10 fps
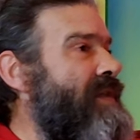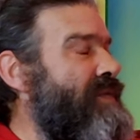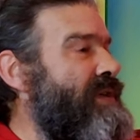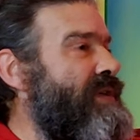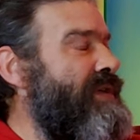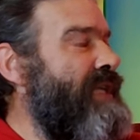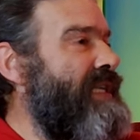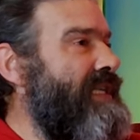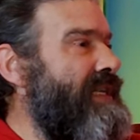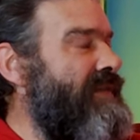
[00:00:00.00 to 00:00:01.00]
I think we should take
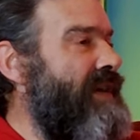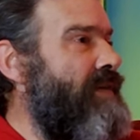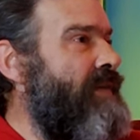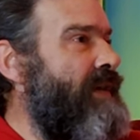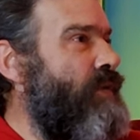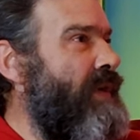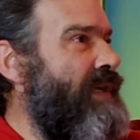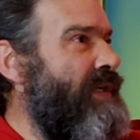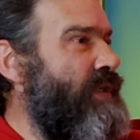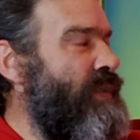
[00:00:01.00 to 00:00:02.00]
a leaf out of
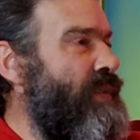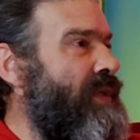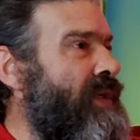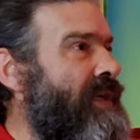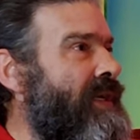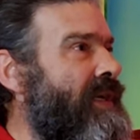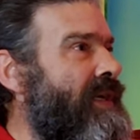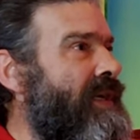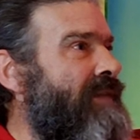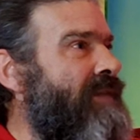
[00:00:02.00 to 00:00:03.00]
Hellraiser's book
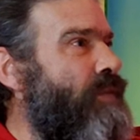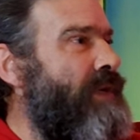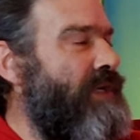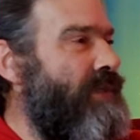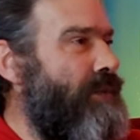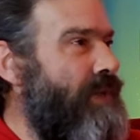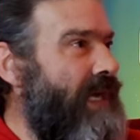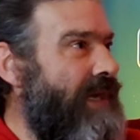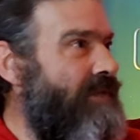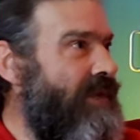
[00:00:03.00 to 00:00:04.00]
and have the witch walk
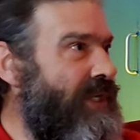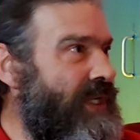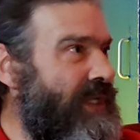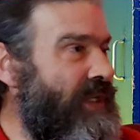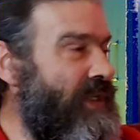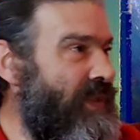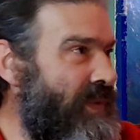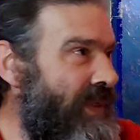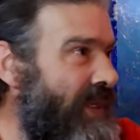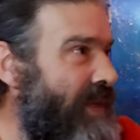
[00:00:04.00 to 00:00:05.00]
out of the darkness and
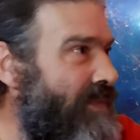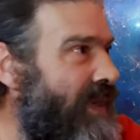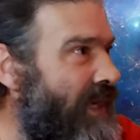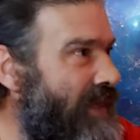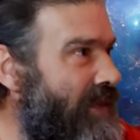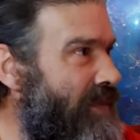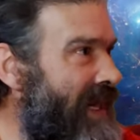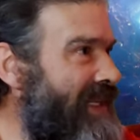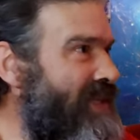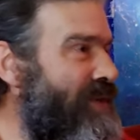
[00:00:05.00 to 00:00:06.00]
pluck the
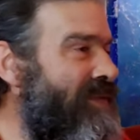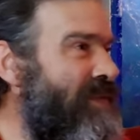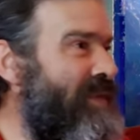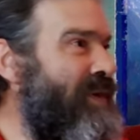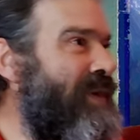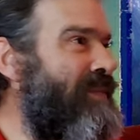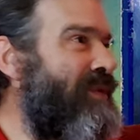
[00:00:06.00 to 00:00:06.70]
mask off the burning